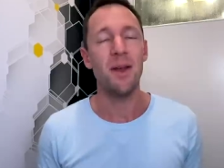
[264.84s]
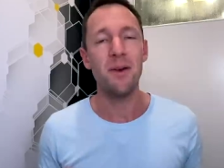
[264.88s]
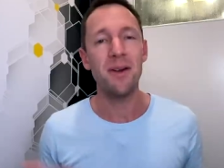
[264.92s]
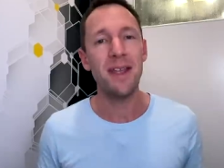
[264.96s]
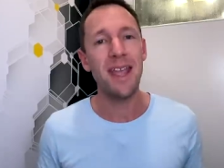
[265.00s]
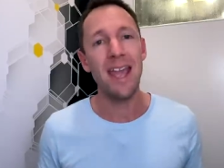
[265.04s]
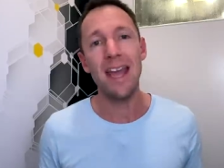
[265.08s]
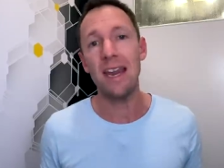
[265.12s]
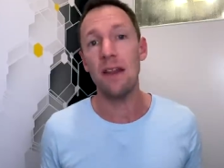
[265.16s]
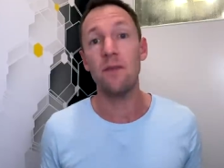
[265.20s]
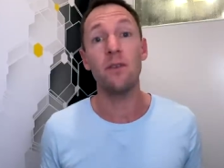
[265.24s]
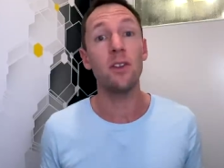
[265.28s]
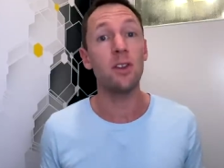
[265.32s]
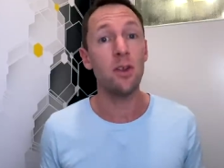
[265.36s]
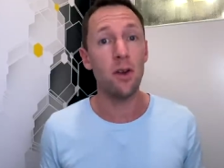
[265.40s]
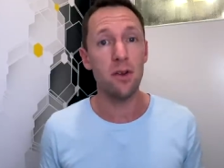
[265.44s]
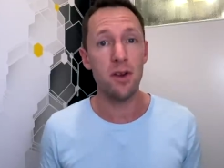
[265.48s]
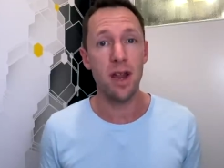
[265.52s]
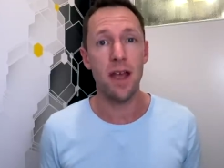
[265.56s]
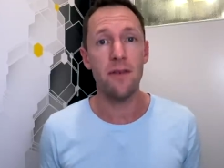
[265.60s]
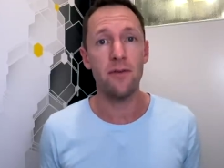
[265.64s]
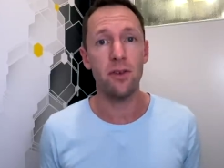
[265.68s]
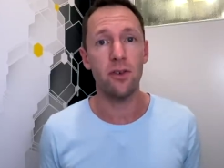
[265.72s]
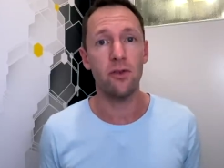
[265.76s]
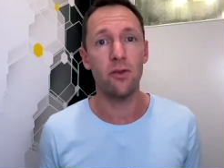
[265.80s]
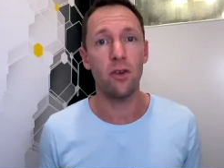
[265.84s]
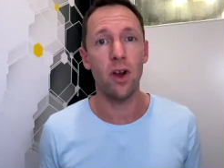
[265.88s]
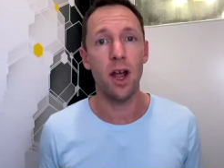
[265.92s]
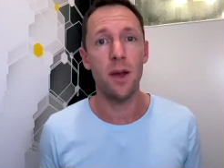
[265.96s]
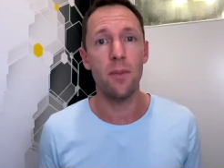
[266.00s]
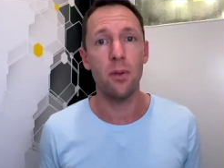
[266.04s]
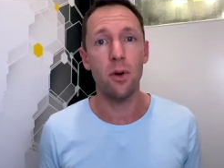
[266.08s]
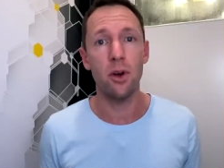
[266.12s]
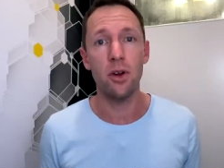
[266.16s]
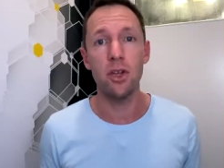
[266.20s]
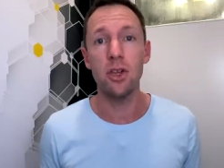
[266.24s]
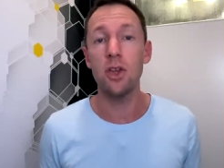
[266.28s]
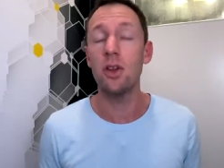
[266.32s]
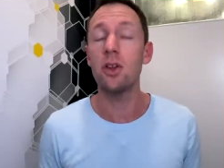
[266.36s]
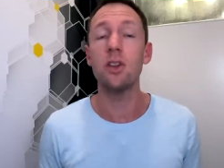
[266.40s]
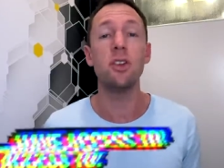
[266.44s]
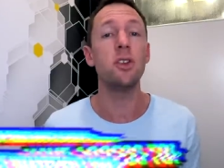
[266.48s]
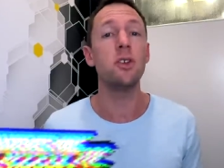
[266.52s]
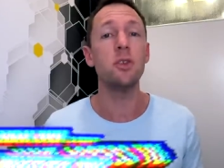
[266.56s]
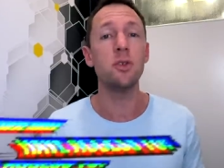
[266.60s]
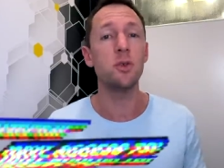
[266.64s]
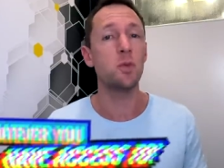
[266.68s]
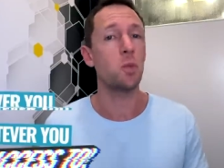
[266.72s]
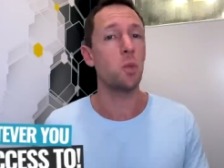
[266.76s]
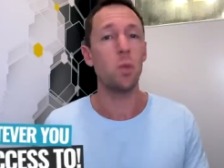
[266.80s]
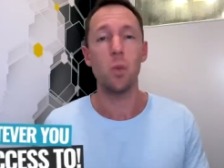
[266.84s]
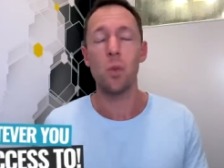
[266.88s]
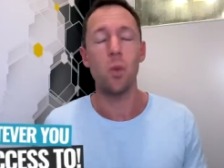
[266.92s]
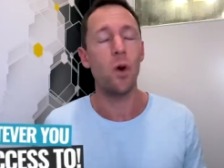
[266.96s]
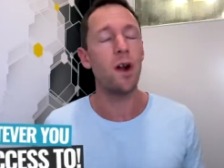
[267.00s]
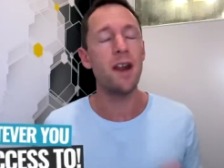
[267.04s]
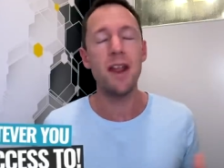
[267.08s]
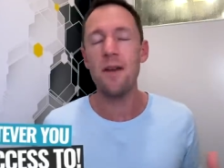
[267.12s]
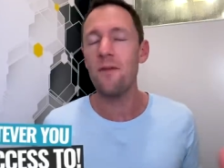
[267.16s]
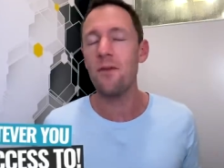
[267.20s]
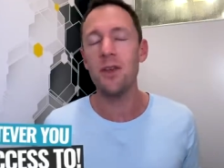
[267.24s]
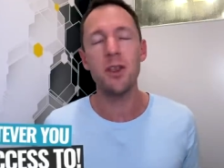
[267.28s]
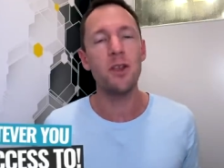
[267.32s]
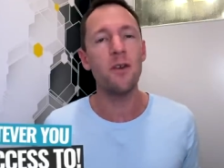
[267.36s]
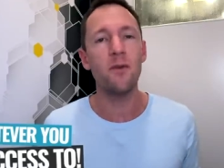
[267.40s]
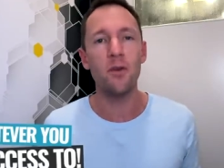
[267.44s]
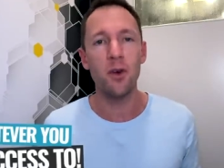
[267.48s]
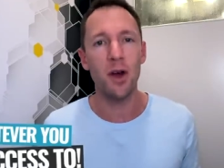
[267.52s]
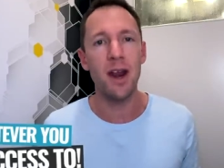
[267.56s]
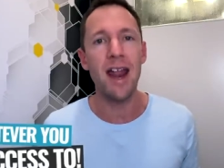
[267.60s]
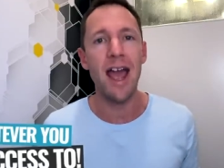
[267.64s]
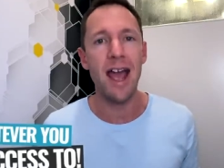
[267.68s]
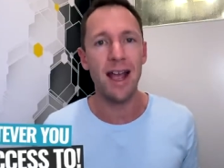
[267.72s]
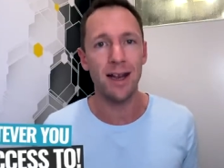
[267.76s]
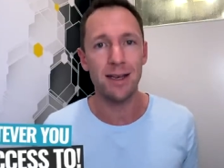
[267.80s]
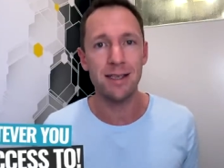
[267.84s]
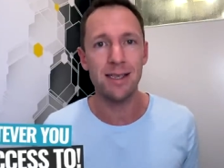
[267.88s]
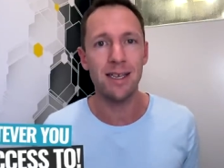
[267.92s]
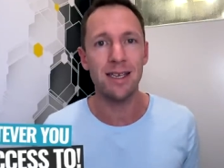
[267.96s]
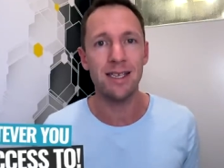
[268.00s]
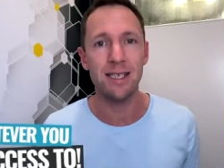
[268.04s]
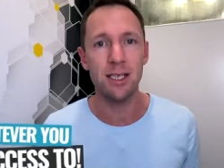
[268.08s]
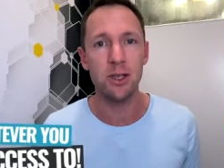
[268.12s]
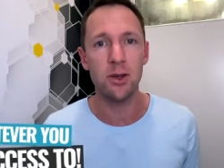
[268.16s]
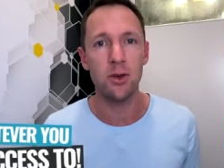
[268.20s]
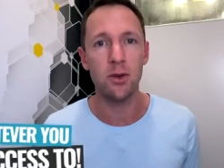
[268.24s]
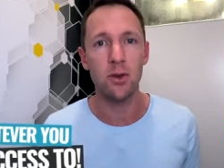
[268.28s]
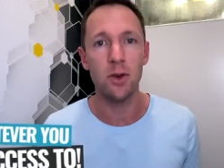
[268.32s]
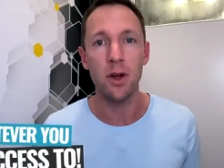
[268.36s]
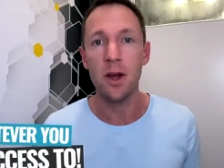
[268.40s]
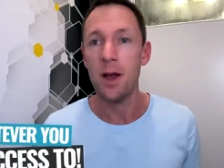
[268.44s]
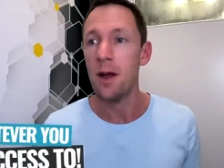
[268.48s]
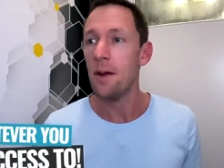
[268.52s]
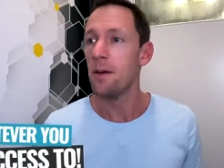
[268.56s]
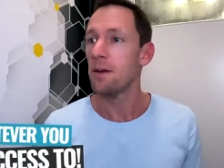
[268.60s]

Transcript: Now again, if you don't have a tripod, you could use whatever you've got access to.